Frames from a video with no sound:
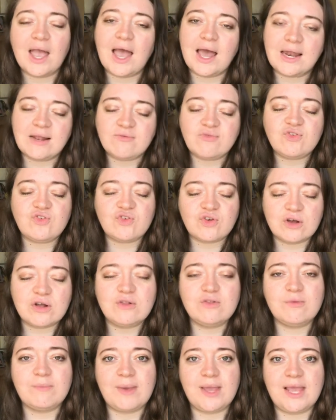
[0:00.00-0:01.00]
And I've
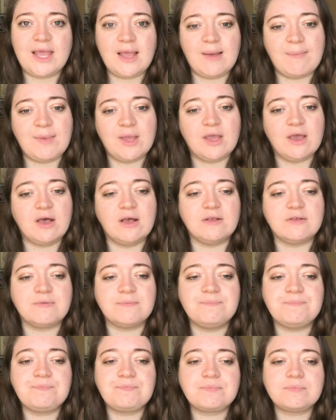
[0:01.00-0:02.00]
struggled a bit here because
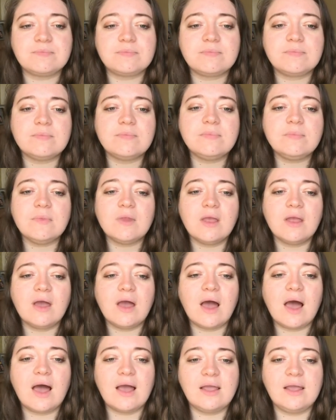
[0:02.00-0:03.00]

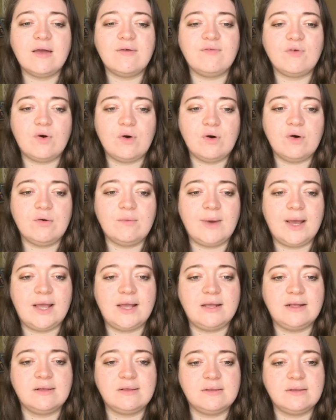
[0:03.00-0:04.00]
I have
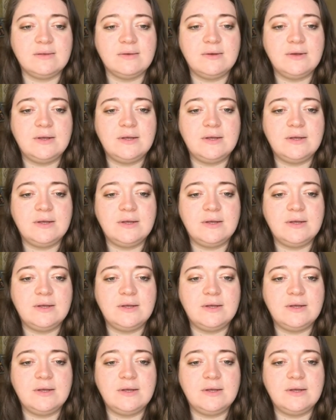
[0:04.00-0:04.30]
always